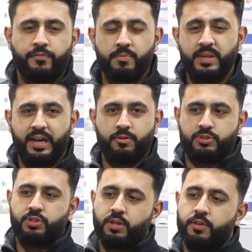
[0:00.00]
from the
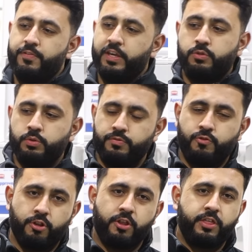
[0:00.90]
outside of the vehicle, you've
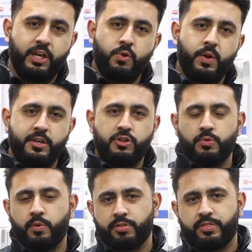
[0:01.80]
got the Thinkware
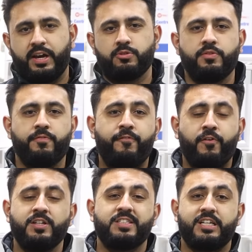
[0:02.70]
U1000
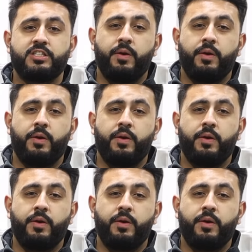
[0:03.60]
front dash